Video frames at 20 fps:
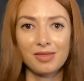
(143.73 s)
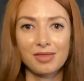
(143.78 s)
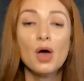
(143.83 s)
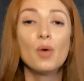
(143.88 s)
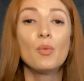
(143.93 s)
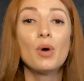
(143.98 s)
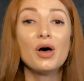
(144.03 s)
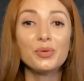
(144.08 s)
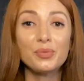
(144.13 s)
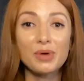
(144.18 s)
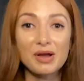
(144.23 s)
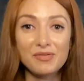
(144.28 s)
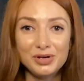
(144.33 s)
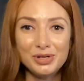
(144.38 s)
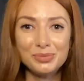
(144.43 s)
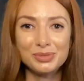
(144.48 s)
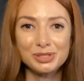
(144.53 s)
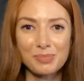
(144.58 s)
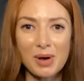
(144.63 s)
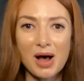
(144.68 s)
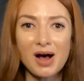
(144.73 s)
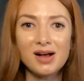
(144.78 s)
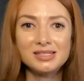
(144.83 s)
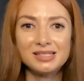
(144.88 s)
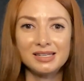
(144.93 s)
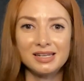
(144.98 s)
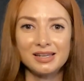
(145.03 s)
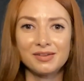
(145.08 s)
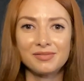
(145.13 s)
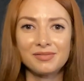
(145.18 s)
While the revenue was
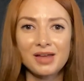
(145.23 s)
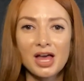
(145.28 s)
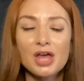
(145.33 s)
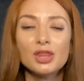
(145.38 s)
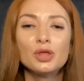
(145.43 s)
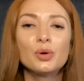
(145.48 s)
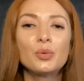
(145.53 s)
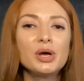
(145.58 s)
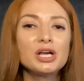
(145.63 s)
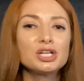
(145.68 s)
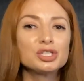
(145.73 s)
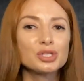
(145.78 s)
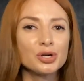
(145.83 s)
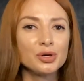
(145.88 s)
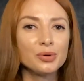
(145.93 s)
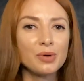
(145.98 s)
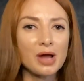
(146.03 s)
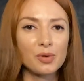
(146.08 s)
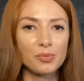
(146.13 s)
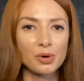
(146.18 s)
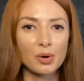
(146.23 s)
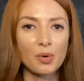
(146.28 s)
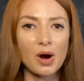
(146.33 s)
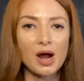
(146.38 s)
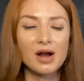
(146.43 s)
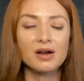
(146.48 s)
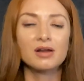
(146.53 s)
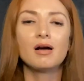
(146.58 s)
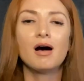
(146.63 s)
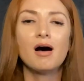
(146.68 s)
positive, the quick turnaround
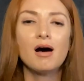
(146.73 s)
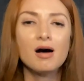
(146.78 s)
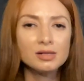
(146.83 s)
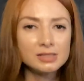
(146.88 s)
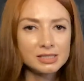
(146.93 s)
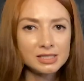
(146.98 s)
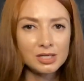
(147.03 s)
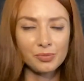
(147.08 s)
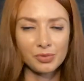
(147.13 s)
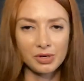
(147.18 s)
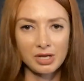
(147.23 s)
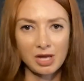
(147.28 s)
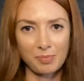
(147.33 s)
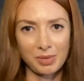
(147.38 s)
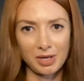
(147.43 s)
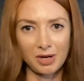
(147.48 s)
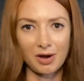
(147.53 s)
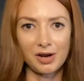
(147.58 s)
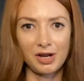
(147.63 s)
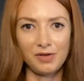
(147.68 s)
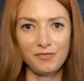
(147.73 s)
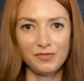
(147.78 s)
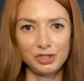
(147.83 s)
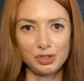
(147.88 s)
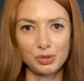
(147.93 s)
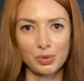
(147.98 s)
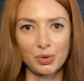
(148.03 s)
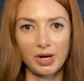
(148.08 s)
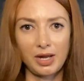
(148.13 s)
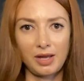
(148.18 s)
required constant re-upping on
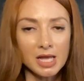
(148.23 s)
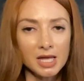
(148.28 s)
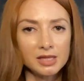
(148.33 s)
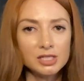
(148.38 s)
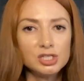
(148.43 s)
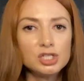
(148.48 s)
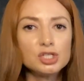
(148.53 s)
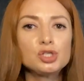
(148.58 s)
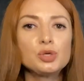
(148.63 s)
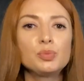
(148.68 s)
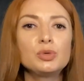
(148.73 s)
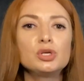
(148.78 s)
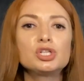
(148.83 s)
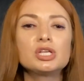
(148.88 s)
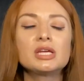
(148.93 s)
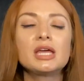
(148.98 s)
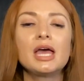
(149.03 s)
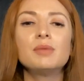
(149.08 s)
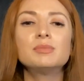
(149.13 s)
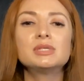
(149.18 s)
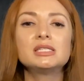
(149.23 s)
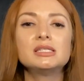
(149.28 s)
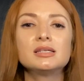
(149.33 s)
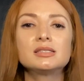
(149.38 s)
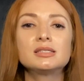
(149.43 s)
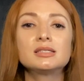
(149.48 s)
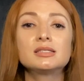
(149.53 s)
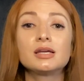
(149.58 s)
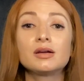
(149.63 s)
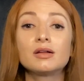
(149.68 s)
inventory. The distribution game is
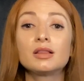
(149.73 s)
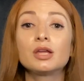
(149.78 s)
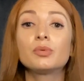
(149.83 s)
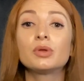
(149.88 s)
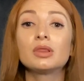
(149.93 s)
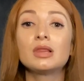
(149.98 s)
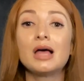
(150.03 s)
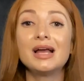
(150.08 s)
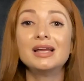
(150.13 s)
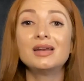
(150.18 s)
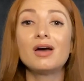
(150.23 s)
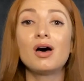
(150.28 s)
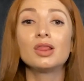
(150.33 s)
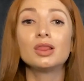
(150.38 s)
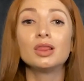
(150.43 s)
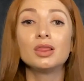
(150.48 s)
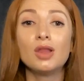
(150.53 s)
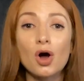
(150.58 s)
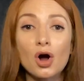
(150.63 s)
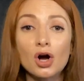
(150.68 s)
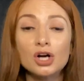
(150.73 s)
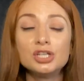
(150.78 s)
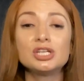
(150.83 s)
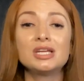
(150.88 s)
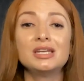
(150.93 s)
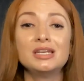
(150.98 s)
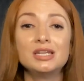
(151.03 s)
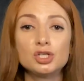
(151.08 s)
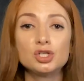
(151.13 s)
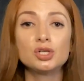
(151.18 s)
necessarily reliant on large
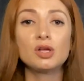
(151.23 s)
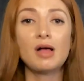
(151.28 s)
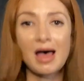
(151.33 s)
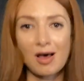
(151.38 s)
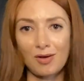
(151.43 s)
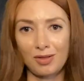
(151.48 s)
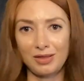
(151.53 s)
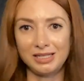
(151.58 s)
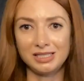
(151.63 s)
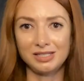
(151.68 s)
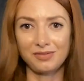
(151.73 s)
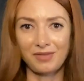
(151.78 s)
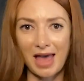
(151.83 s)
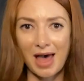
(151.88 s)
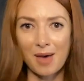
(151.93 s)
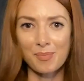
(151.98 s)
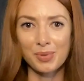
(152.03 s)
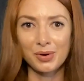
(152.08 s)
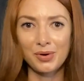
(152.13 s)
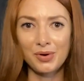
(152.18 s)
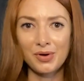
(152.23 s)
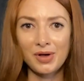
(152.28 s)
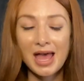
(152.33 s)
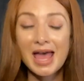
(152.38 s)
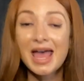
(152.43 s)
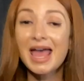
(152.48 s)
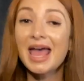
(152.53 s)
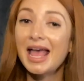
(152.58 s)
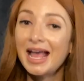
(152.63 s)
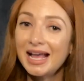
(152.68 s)
initial outlays of capital
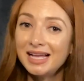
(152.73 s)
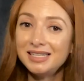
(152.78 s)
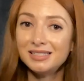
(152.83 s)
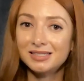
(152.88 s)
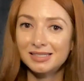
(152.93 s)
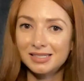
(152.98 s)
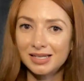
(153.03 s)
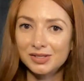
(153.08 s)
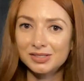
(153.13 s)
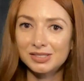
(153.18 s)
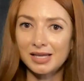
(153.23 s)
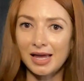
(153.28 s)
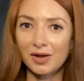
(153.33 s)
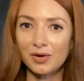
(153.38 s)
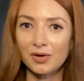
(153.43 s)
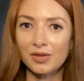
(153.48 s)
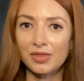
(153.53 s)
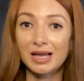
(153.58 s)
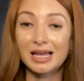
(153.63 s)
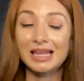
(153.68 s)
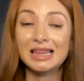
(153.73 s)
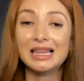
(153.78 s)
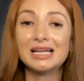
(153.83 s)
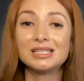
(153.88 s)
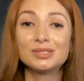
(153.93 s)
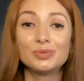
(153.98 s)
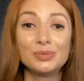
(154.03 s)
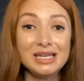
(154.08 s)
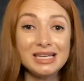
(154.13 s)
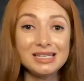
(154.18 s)
and a sales cycle that can last
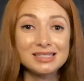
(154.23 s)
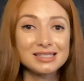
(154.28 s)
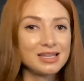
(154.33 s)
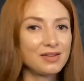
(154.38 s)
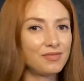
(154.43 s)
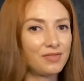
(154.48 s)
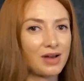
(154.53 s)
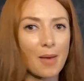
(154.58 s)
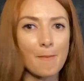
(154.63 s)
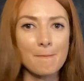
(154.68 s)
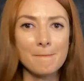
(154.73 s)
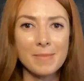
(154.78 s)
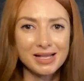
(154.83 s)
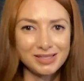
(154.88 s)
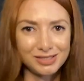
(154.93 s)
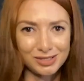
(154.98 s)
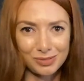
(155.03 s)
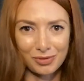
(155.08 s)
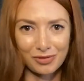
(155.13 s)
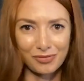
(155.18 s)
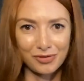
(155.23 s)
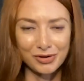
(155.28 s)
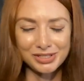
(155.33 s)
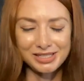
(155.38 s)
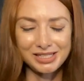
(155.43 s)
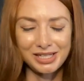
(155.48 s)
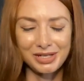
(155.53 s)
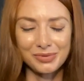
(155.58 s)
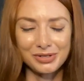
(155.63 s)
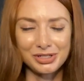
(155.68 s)
weeks, if not months, before
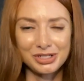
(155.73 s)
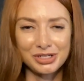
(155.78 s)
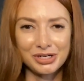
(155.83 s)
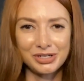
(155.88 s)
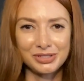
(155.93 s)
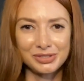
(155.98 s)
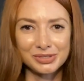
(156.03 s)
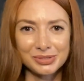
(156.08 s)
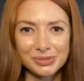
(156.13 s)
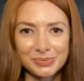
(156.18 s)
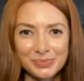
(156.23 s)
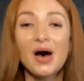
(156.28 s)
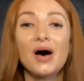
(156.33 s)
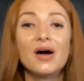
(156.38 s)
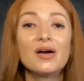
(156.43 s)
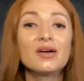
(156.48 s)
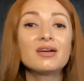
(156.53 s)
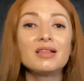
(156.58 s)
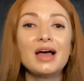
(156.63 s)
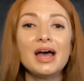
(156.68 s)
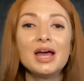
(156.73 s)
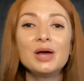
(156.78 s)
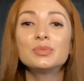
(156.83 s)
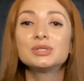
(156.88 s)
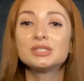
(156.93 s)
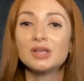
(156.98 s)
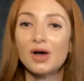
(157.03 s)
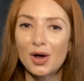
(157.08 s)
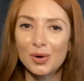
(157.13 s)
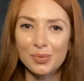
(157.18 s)
seeing returns. Our client was
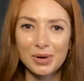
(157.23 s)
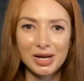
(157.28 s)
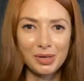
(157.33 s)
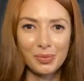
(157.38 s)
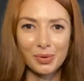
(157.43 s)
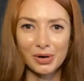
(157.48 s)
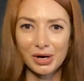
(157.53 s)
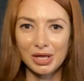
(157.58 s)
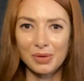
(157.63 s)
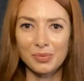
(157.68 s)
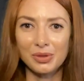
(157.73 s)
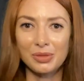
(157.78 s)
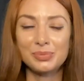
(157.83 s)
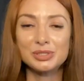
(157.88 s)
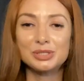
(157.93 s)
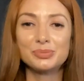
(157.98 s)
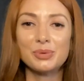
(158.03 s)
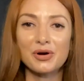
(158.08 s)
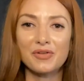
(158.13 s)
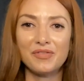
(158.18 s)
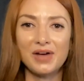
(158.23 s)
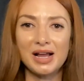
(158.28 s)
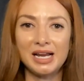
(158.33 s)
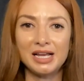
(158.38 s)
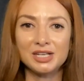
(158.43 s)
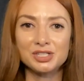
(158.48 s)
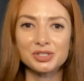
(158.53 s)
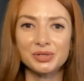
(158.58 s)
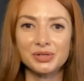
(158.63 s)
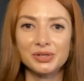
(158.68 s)
already working with Bespoke
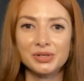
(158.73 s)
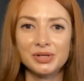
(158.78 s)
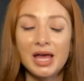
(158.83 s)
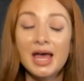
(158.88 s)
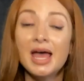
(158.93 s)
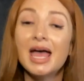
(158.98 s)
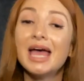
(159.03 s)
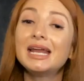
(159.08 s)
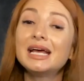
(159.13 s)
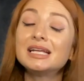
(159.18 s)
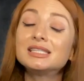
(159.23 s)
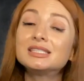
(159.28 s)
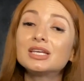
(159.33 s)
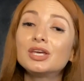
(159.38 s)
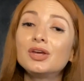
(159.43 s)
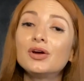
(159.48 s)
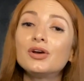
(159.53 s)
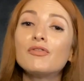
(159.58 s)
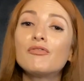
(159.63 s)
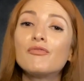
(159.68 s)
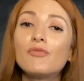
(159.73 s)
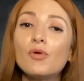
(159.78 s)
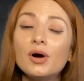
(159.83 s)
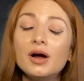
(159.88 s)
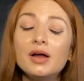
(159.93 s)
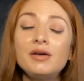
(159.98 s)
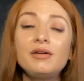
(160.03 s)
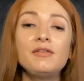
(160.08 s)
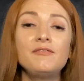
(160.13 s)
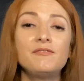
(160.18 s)
Financial and had secured a
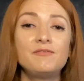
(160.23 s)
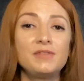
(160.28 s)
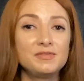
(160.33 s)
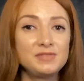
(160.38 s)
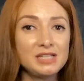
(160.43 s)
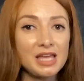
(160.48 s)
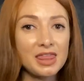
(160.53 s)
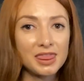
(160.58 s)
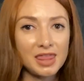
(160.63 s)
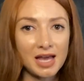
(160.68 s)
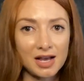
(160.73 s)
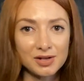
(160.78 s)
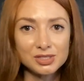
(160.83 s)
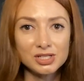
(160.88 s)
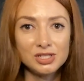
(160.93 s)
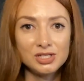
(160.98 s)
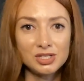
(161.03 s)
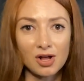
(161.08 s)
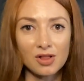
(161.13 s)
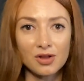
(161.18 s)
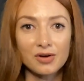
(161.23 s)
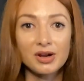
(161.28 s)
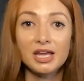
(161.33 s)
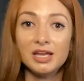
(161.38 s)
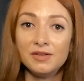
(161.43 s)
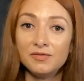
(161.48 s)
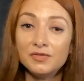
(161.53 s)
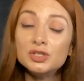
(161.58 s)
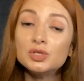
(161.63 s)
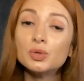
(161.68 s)
$450,000
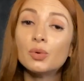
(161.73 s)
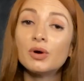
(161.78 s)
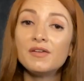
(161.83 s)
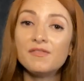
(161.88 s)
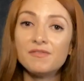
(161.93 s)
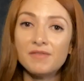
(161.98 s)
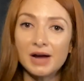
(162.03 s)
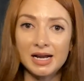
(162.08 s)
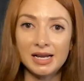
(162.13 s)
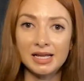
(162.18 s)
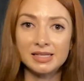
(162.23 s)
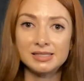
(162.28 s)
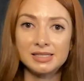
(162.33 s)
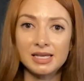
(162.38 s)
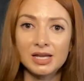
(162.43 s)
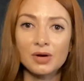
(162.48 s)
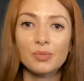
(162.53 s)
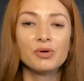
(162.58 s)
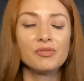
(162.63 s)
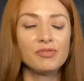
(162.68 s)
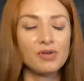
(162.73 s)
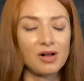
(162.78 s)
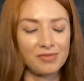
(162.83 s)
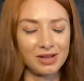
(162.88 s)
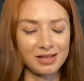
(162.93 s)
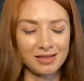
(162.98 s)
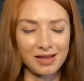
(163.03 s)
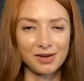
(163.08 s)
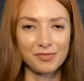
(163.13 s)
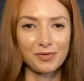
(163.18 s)
inventory financing revolving
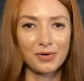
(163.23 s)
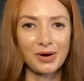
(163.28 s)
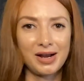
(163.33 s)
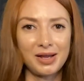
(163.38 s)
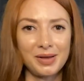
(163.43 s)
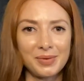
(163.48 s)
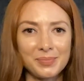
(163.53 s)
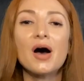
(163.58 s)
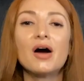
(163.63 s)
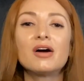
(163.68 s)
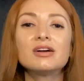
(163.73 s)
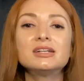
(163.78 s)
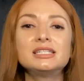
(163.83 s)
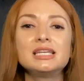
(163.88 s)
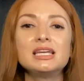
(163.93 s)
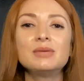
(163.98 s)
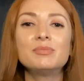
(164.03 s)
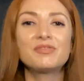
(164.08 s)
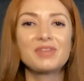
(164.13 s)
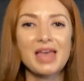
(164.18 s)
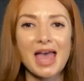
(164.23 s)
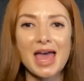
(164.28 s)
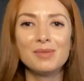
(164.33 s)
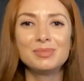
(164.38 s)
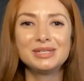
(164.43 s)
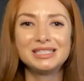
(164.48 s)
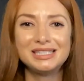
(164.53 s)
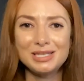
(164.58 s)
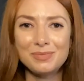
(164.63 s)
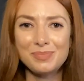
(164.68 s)
line of credit. Our team of
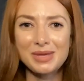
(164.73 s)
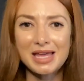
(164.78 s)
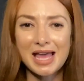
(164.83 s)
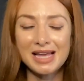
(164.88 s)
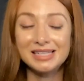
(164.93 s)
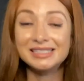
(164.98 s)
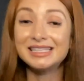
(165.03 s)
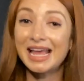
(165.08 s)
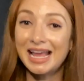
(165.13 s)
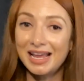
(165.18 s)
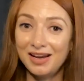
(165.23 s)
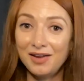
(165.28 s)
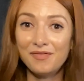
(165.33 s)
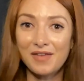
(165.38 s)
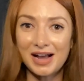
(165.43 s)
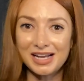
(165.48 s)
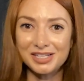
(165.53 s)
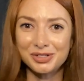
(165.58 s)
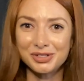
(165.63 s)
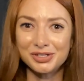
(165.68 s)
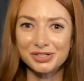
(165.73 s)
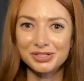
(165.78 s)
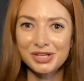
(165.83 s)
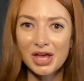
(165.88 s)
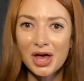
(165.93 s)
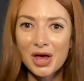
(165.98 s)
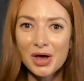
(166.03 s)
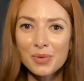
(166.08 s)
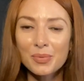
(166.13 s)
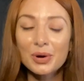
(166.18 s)
cannabis CPAs and advisors
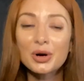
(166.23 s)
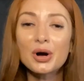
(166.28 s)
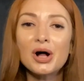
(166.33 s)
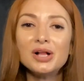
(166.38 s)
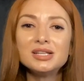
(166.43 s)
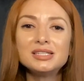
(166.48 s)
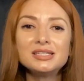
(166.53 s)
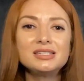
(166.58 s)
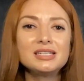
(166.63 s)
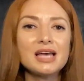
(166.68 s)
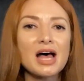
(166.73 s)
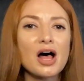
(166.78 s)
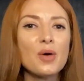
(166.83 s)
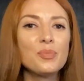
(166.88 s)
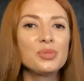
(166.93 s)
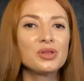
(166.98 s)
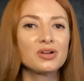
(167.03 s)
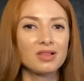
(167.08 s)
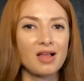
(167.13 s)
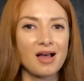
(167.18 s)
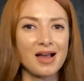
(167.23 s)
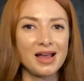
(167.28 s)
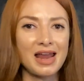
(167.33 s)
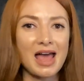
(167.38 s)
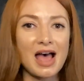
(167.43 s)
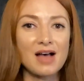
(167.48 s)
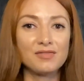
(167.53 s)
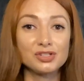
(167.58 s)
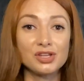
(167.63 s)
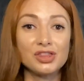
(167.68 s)
were called in to help the client
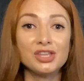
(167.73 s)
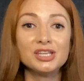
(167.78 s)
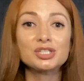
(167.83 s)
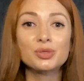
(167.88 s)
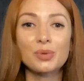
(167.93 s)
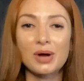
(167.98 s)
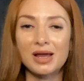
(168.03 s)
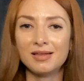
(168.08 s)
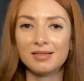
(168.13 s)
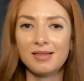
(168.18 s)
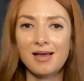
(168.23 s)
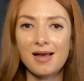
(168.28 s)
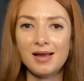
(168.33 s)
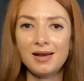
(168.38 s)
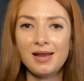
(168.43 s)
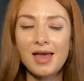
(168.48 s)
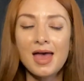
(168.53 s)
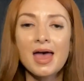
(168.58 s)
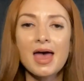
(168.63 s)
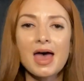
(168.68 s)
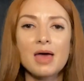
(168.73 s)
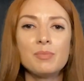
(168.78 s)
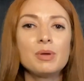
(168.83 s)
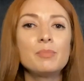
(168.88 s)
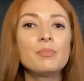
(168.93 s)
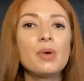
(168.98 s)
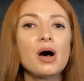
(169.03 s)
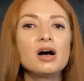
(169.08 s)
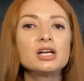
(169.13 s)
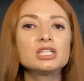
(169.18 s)
after this credit line had been
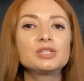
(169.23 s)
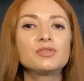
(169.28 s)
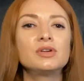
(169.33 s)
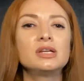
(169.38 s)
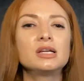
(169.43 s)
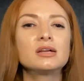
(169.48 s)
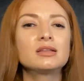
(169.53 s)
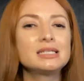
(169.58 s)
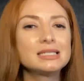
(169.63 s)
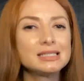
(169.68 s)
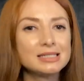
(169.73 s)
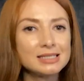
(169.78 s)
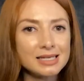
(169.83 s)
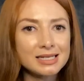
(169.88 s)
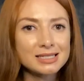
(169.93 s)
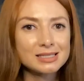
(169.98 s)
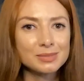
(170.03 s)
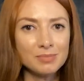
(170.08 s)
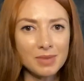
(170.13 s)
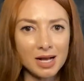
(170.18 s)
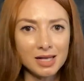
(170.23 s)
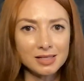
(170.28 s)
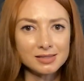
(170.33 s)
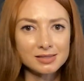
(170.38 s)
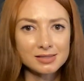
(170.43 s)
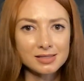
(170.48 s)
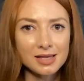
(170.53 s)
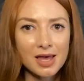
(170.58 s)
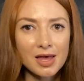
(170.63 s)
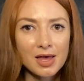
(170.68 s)
paused for nearly 6
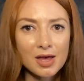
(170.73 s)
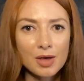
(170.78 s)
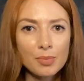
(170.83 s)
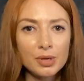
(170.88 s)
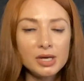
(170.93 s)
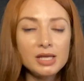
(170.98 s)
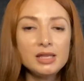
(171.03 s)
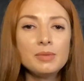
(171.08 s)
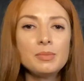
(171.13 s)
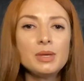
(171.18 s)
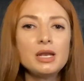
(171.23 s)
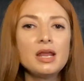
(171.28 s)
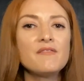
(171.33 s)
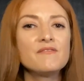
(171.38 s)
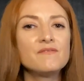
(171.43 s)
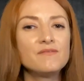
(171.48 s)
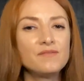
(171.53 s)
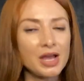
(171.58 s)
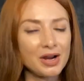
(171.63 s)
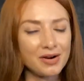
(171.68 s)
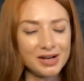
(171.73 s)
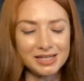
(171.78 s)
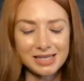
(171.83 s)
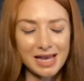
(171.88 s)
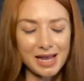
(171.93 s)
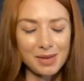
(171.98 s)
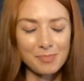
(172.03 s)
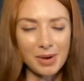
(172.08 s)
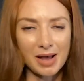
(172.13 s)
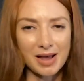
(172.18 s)
months, putting them in a very
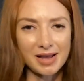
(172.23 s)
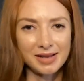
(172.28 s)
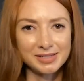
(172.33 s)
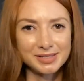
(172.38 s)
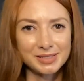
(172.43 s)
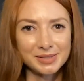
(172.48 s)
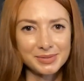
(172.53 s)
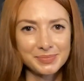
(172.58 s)
tight bind.